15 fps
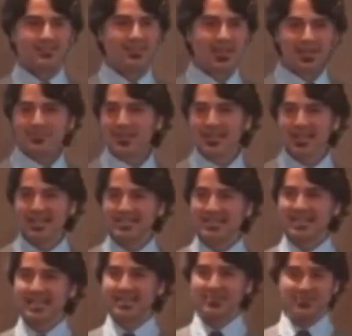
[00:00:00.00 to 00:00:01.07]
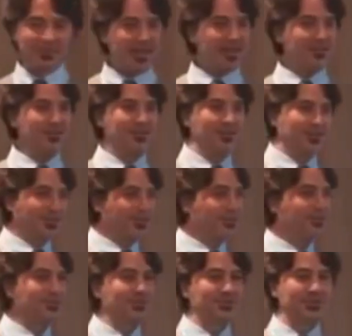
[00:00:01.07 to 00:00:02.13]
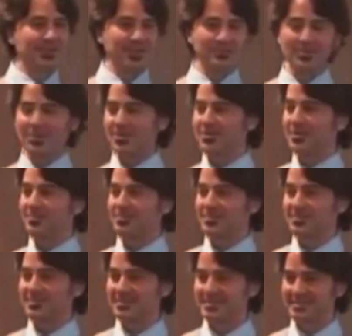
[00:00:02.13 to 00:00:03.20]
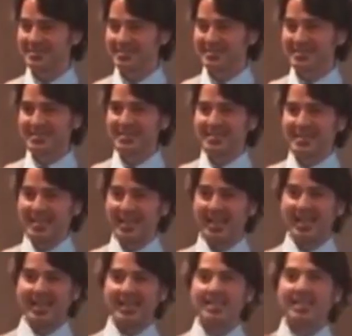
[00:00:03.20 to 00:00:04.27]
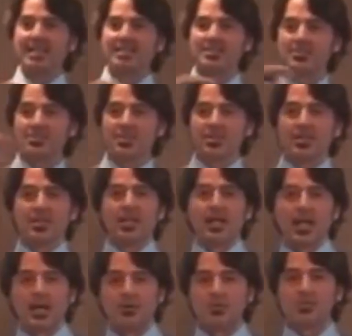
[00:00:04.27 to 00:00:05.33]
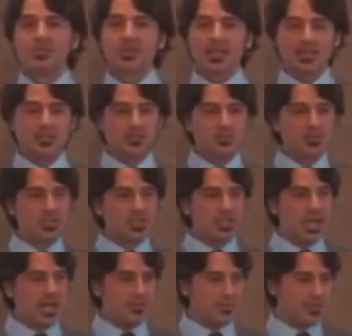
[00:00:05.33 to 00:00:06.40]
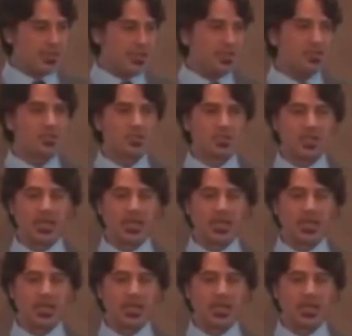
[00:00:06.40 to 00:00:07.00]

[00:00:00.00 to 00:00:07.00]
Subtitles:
Would anybody like to get fatter and older and more crippled? Yeah. How would you like to stop it in its